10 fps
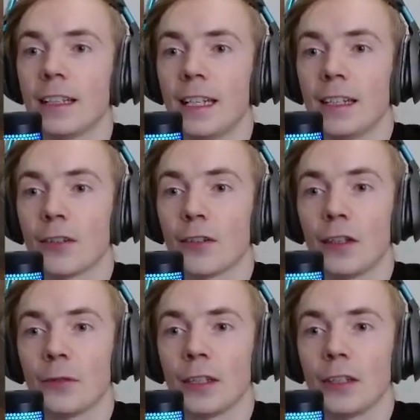so it
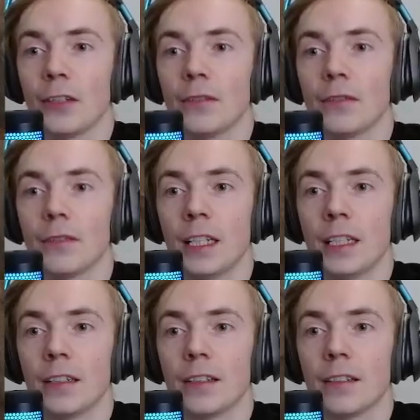felt really good.
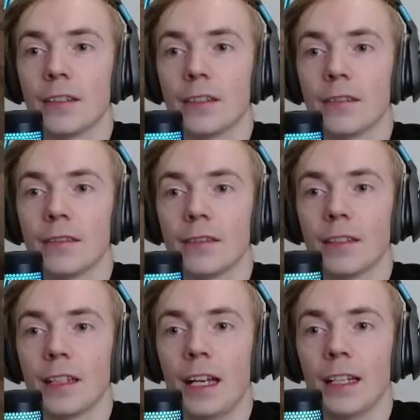And
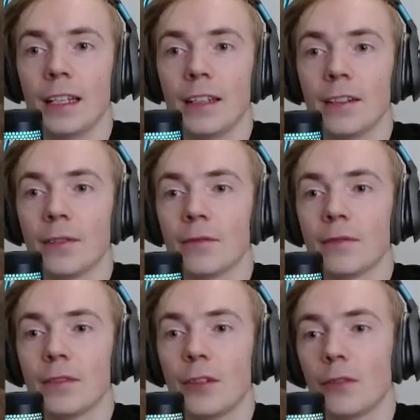
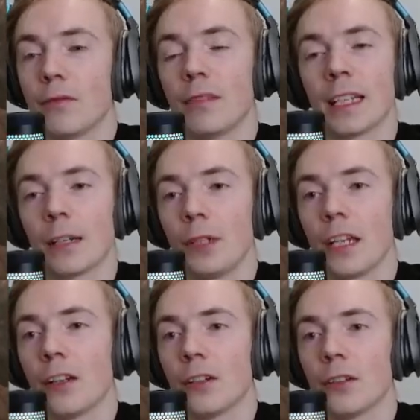like a
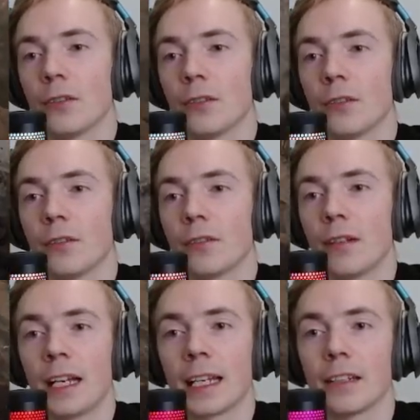week ago,
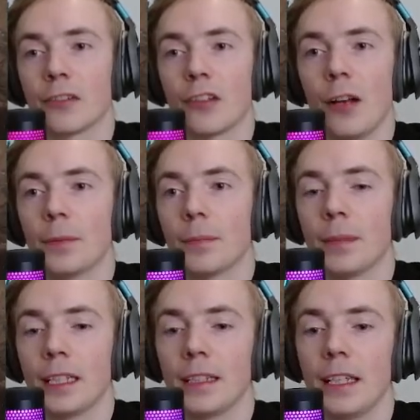I kind of stopped
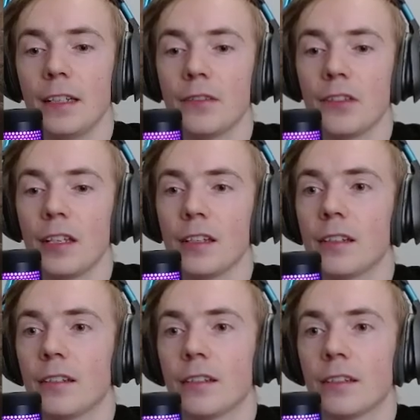playing the AOZ.
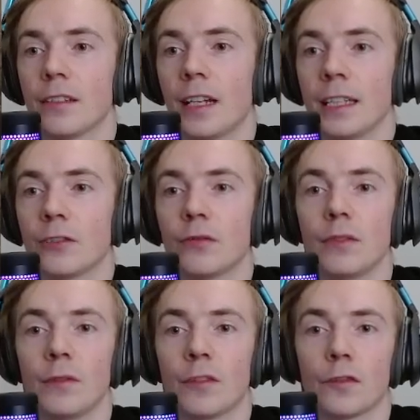
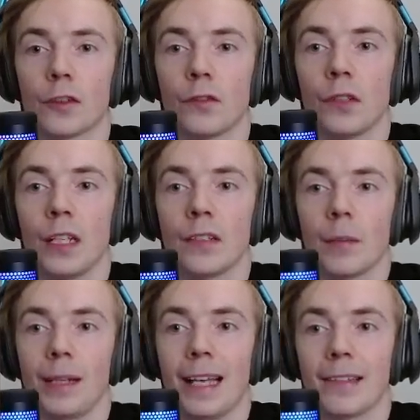For the first few days I
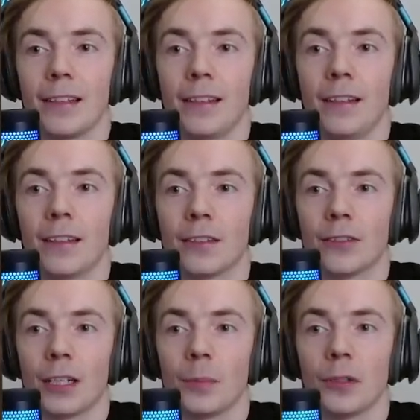blasted,
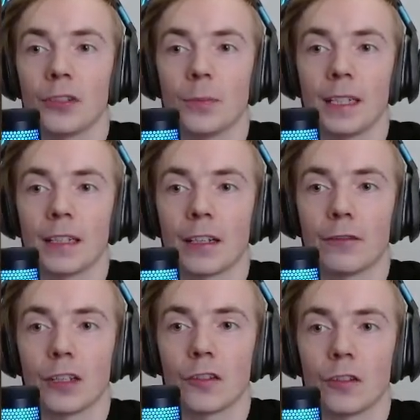tried to push, but then I got
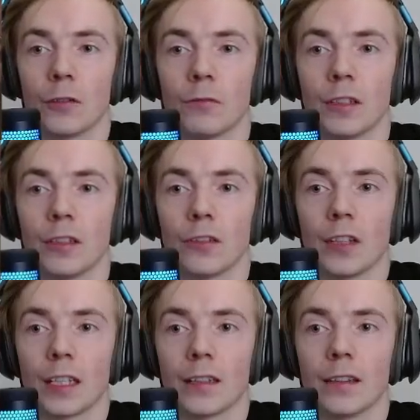frustrated with just
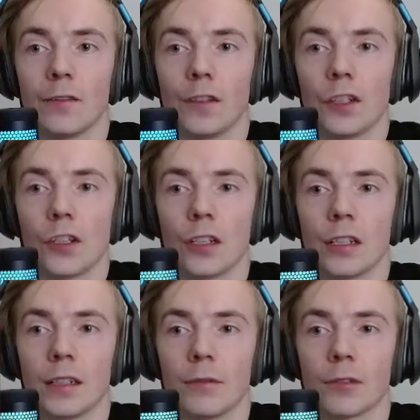like the
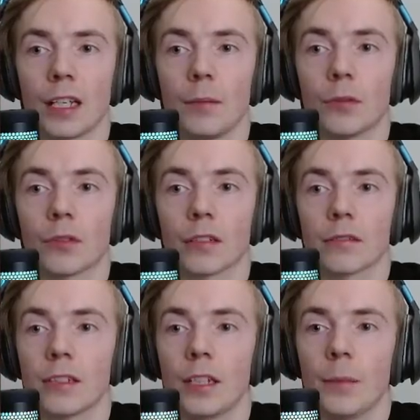fishing and it was kind of boring.
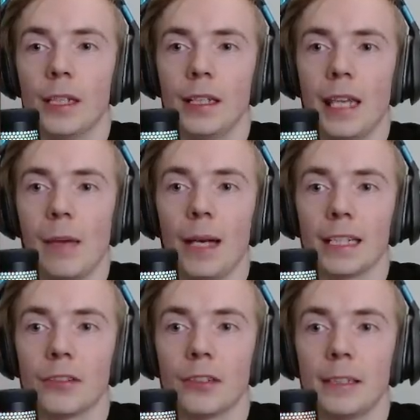But they came
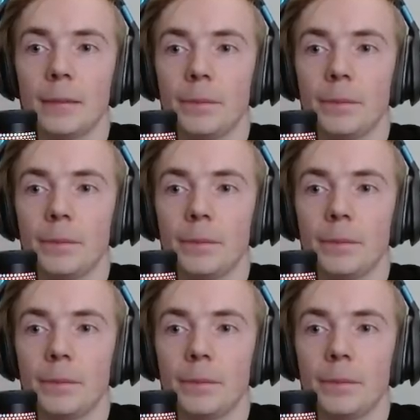back to it.